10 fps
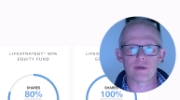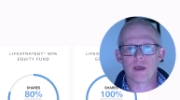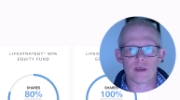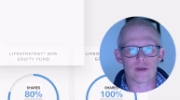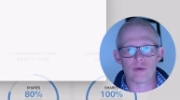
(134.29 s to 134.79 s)
So
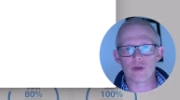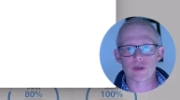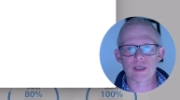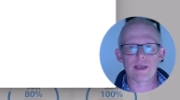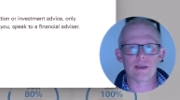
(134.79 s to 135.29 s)
you just hit
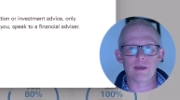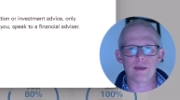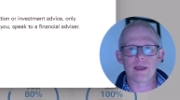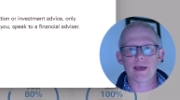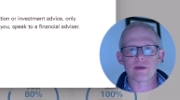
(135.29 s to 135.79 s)
the
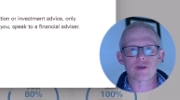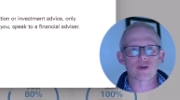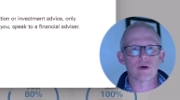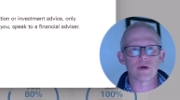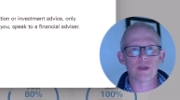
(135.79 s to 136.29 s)
get
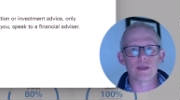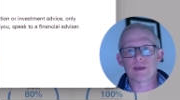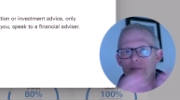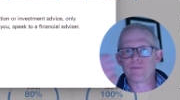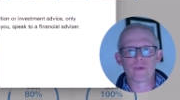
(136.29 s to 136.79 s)
started.
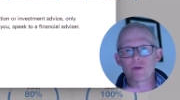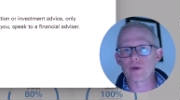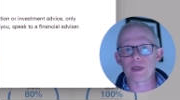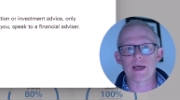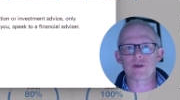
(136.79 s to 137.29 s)
It's going to
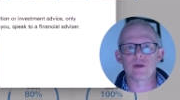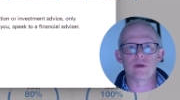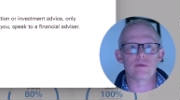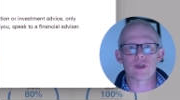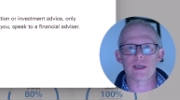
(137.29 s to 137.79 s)
ask you
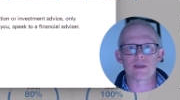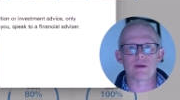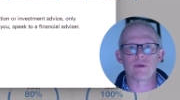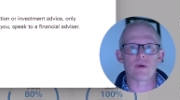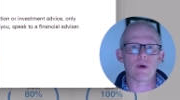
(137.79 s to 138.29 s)
6 different
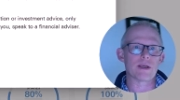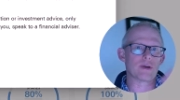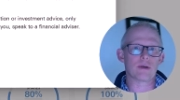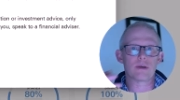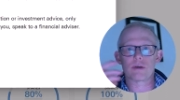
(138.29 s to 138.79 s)
questions,
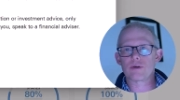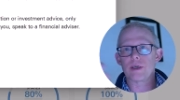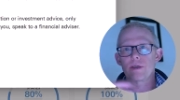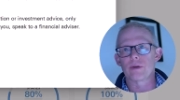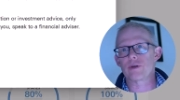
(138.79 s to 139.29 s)
trying to
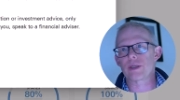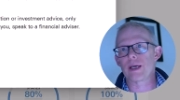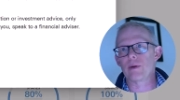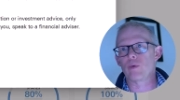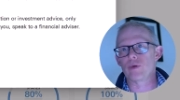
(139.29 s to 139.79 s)
understand what
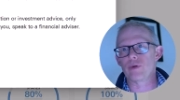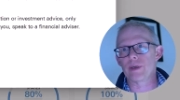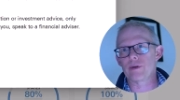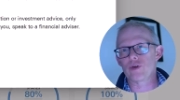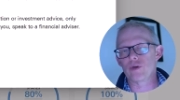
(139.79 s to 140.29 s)
your
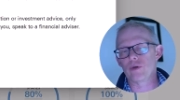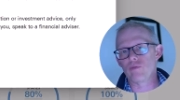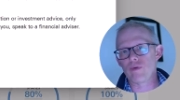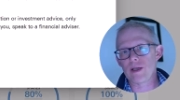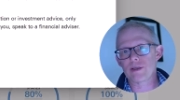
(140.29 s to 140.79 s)
attitude to
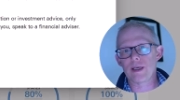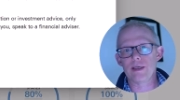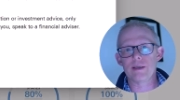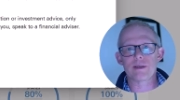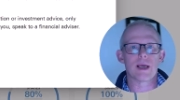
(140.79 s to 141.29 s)
risk is,
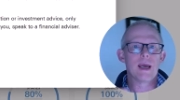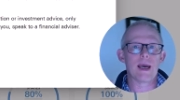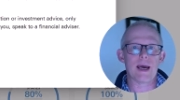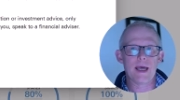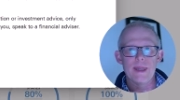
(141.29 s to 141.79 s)

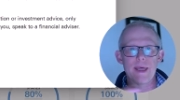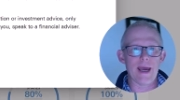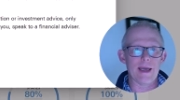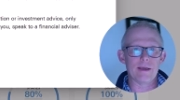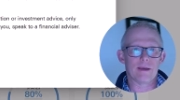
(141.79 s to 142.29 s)
and then
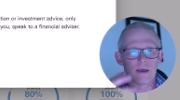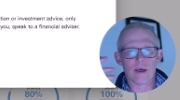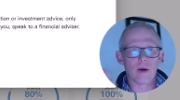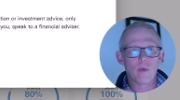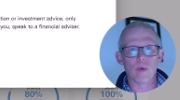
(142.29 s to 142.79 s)

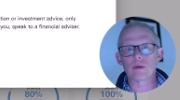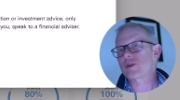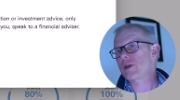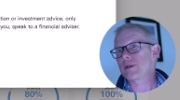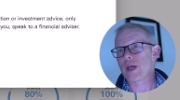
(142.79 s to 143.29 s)
we'll
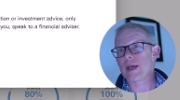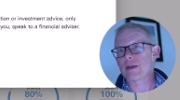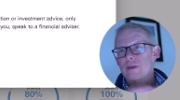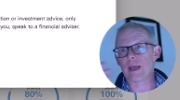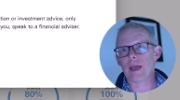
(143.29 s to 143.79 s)
suggest
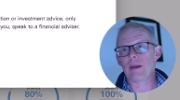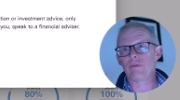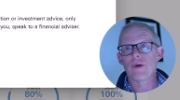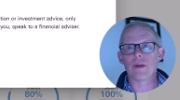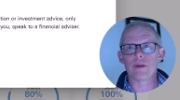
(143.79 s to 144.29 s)
a
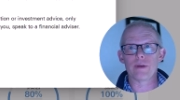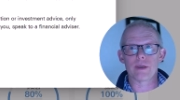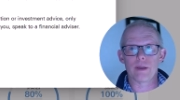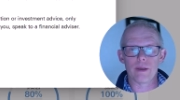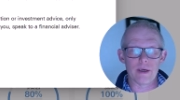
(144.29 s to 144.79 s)
fund
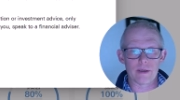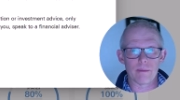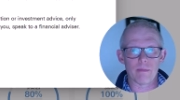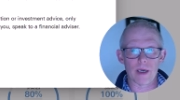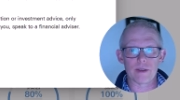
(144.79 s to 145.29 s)
that
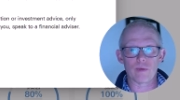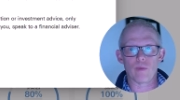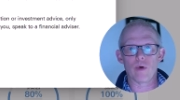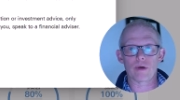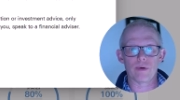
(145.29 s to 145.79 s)
might work
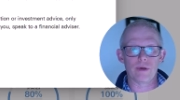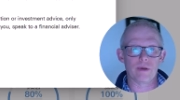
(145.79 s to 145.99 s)
for you.